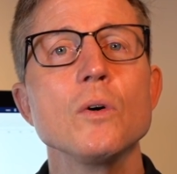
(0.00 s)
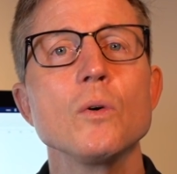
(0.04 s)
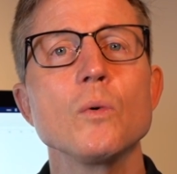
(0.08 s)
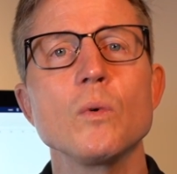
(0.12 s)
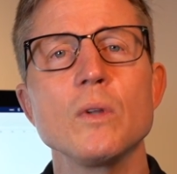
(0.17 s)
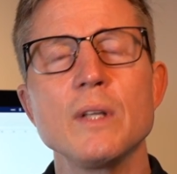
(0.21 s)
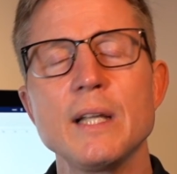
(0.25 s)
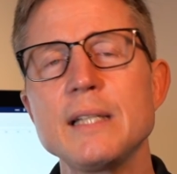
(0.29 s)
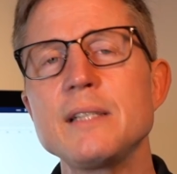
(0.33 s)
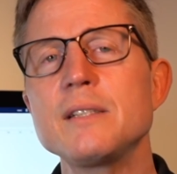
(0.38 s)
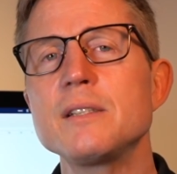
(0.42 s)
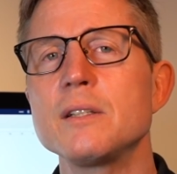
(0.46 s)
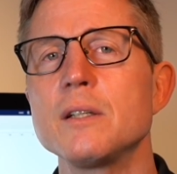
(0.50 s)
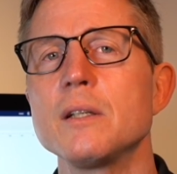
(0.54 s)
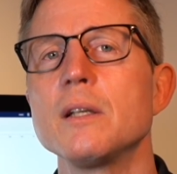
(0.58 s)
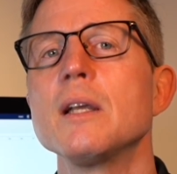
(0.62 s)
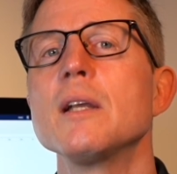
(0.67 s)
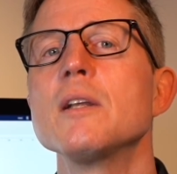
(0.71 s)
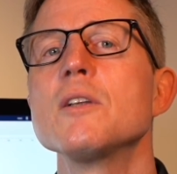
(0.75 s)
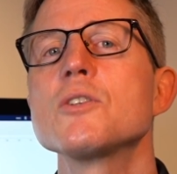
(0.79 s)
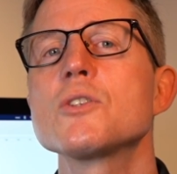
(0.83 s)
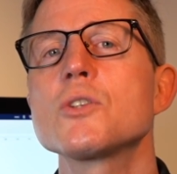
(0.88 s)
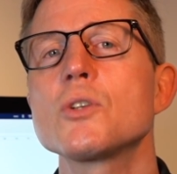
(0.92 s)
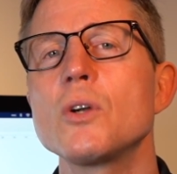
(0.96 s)
Well, let's
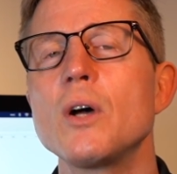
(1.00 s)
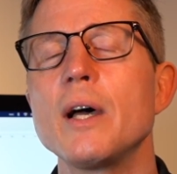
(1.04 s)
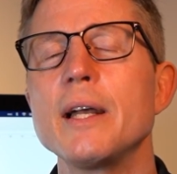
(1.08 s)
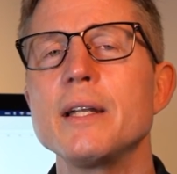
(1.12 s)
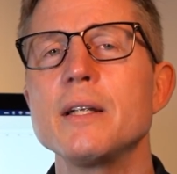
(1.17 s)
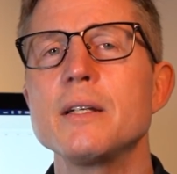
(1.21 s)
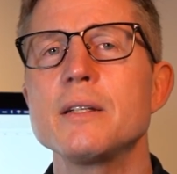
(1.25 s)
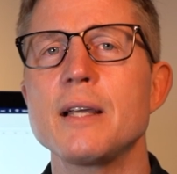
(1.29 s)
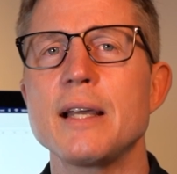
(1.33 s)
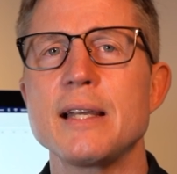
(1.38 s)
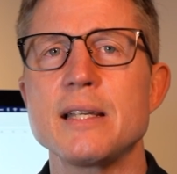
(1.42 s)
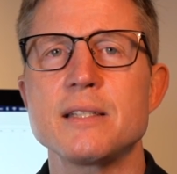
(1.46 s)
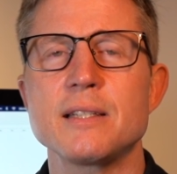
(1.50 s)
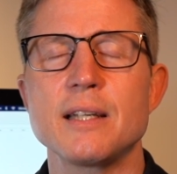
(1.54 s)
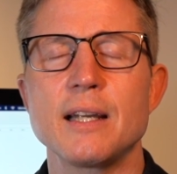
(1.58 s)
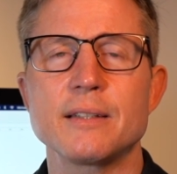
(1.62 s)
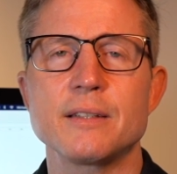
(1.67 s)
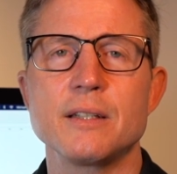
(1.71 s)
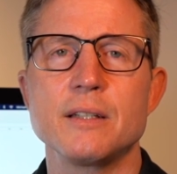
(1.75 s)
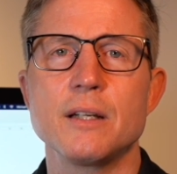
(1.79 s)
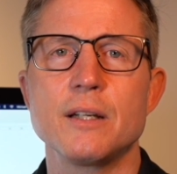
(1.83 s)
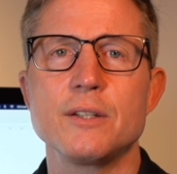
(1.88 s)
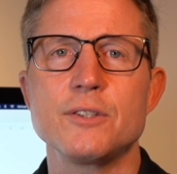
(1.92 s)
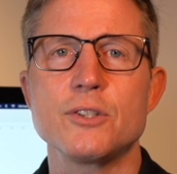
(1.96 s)
try to dissect
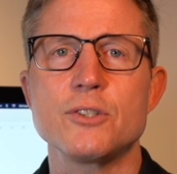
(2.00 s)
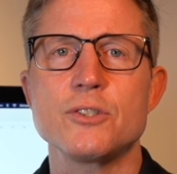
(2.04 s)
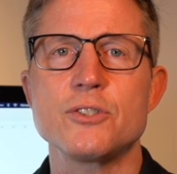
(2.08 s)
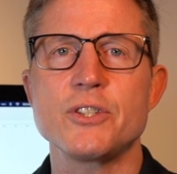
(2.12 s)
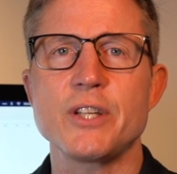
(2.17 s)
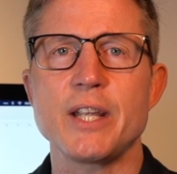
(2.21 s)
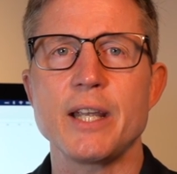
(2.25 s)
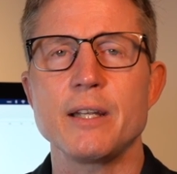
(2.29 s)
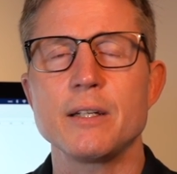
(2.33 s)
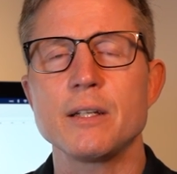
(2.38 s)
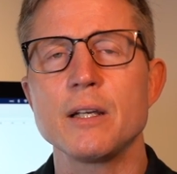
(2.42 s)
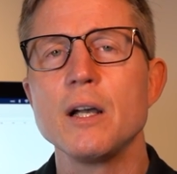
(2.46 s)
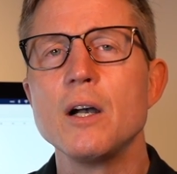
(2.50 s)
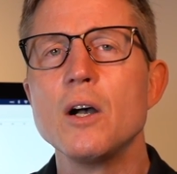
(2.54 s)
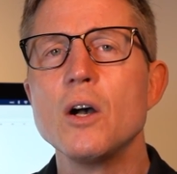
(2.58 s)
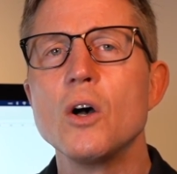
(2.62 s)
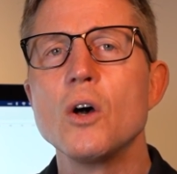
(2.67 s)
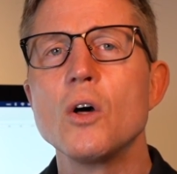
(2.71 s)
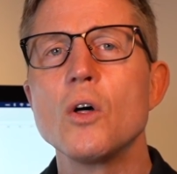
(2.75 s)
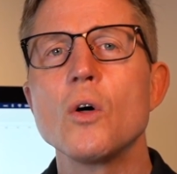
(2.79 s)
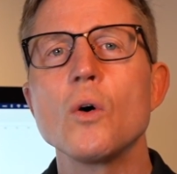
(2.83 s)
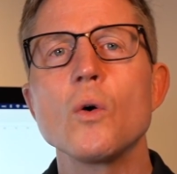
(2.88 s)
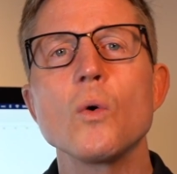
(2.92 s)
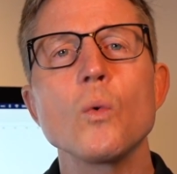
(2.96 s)
and understand
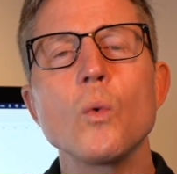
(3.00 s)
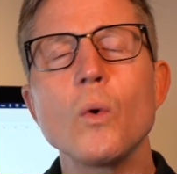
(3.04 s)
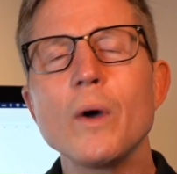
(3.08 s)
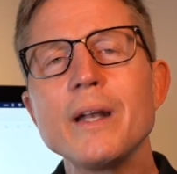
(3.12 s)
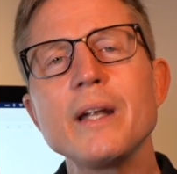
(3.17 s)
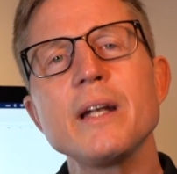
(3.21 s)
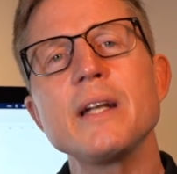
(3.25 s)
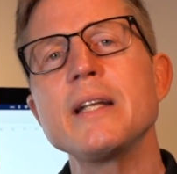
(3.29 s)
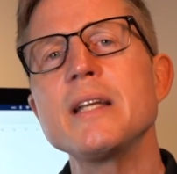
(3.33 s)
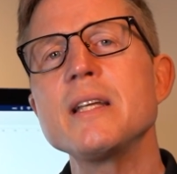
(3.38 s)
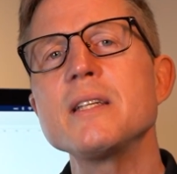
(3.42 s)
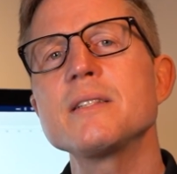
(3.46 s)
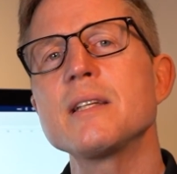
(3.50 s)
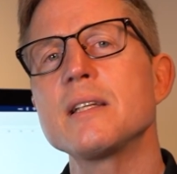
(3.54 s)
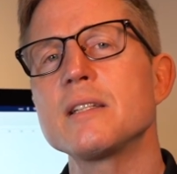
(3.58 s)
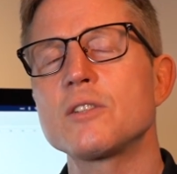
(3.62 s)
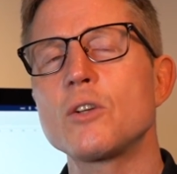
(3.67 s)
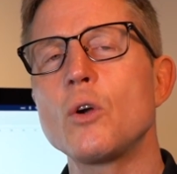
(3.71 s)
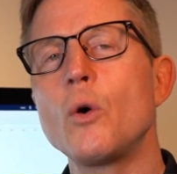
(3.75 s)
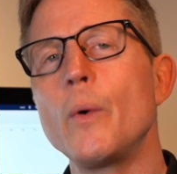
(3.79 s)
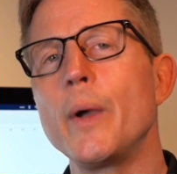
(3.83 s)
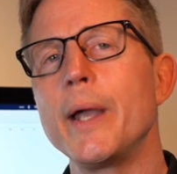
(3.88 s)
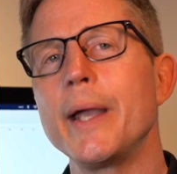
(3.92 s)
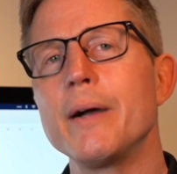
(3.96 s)
what it is that's
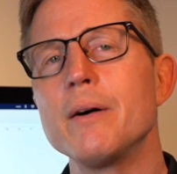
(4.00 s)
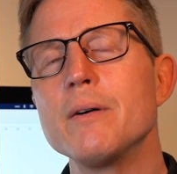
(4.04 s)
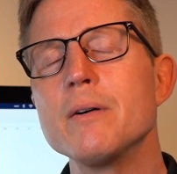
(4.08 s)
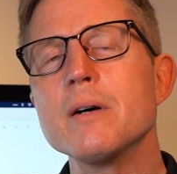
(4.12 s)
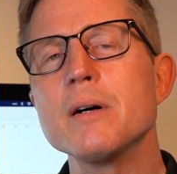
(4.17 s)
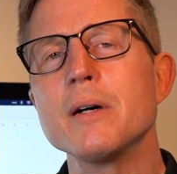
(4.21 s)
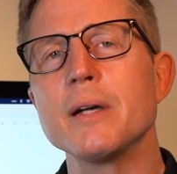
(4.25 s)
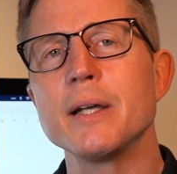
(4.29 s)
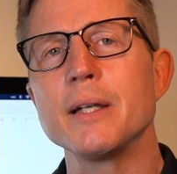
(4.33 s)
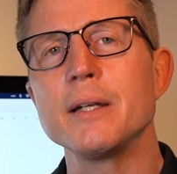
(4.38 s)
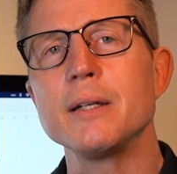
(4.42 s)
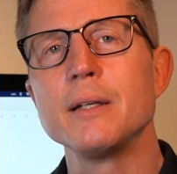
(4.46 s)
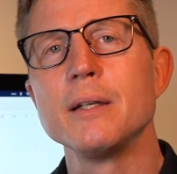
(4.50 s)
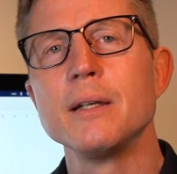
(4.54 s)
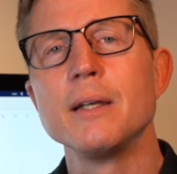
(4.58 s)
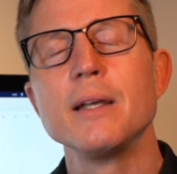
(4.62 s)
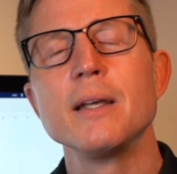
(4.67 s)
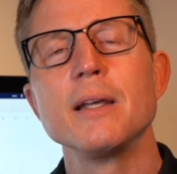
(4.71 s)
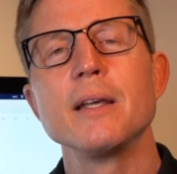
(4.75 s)
going on